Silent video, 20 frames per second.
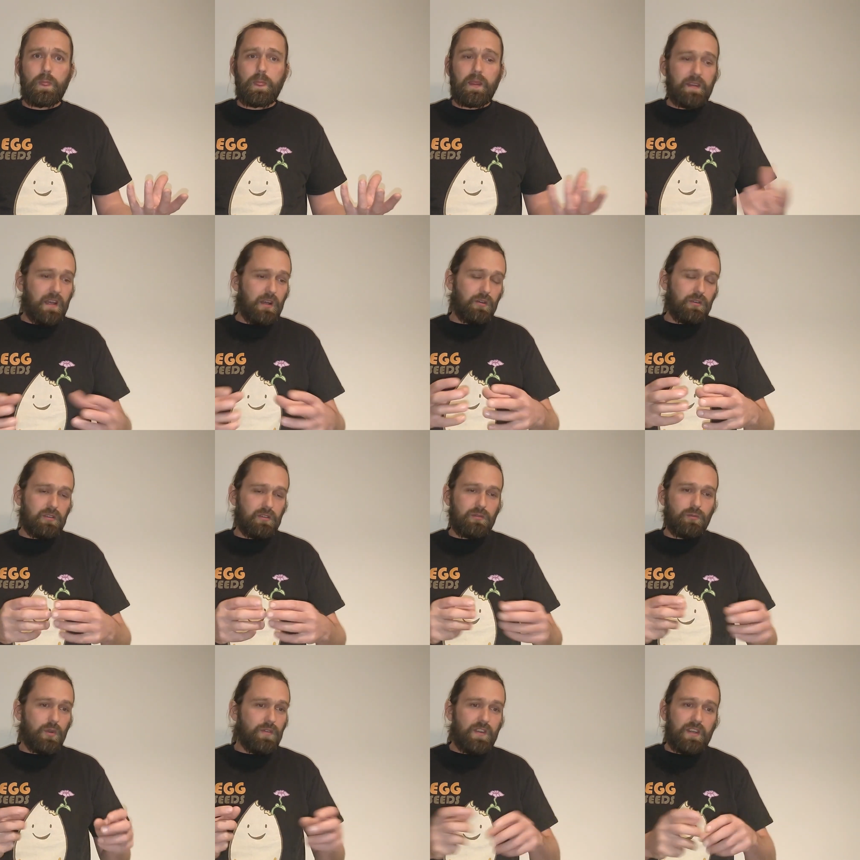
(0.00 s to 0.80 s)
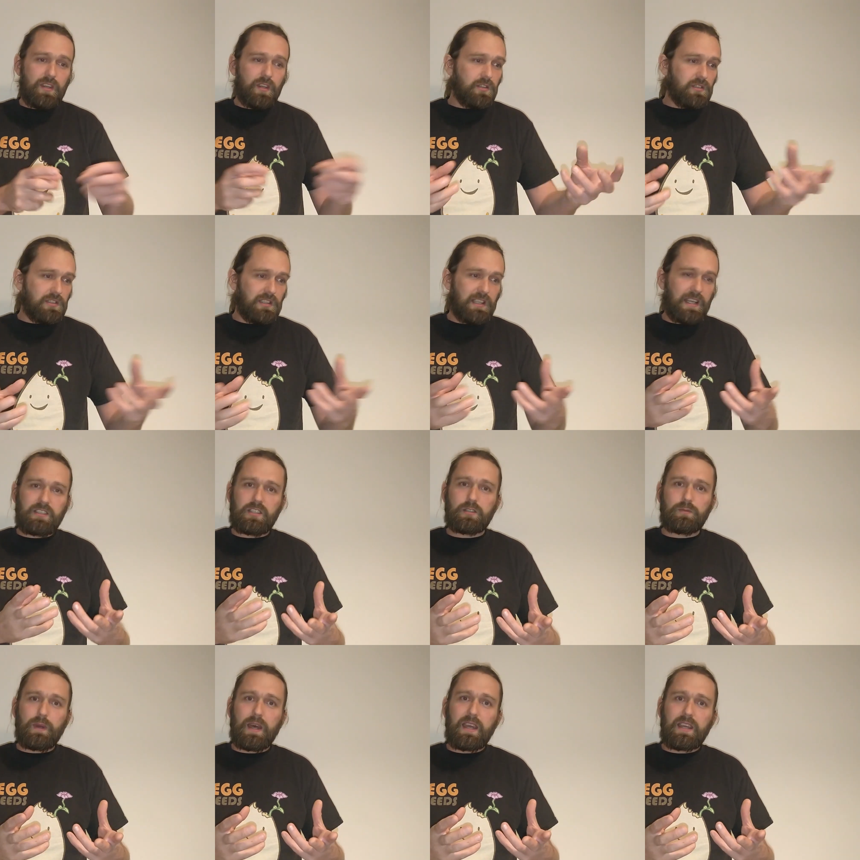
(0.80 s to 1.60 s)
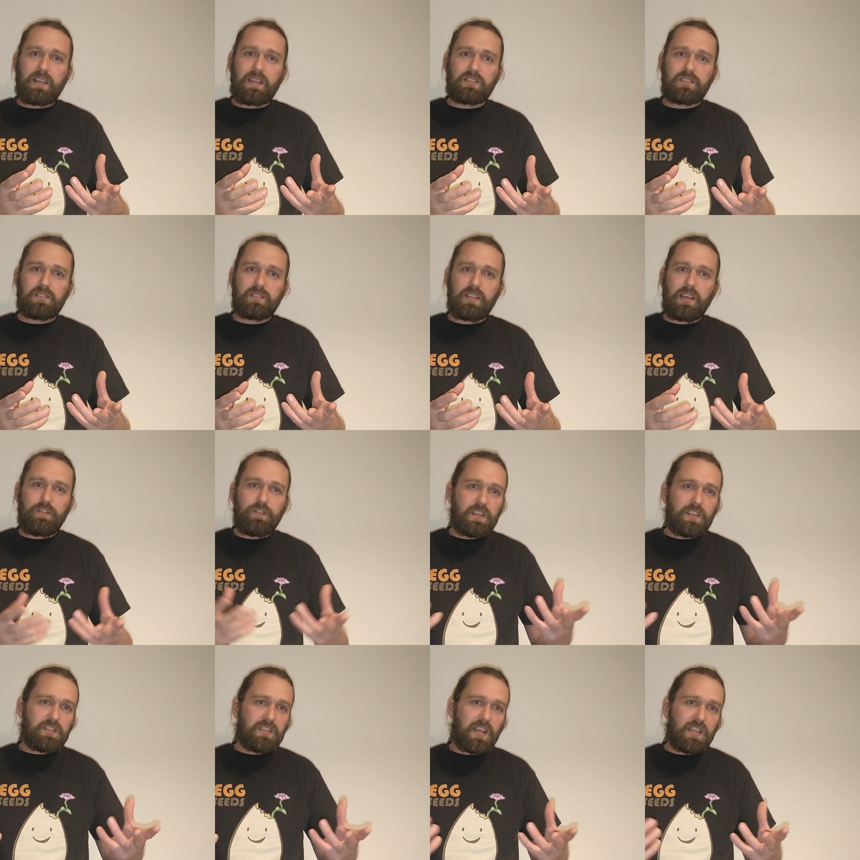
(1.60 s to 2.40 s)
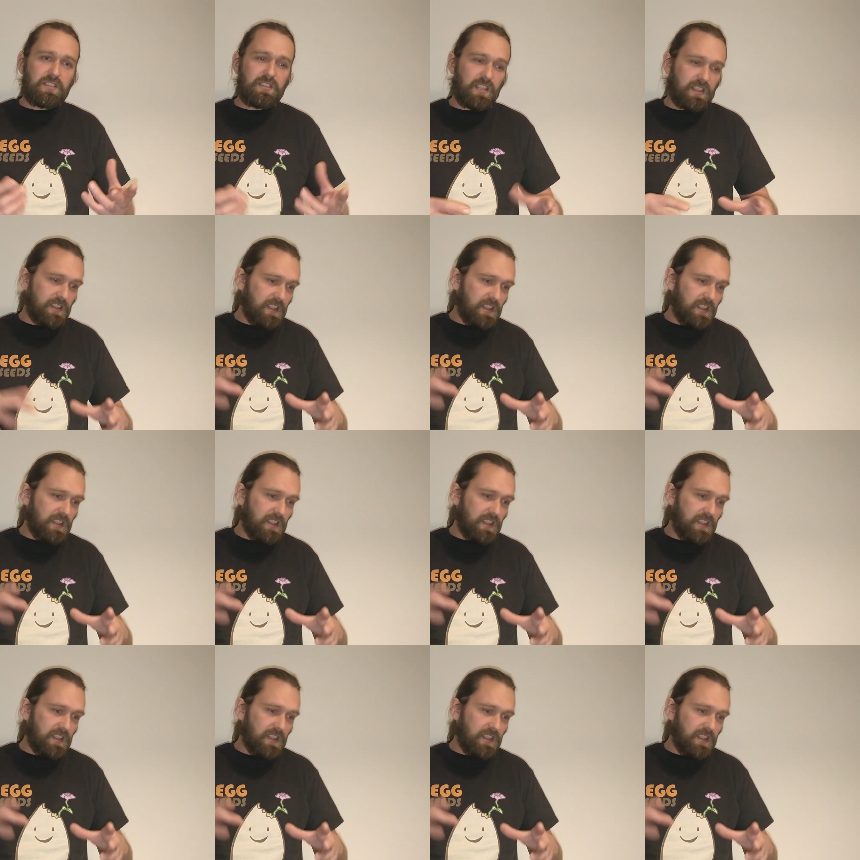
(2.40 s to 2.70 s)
Now, within those lettuce packs, they're fantastic.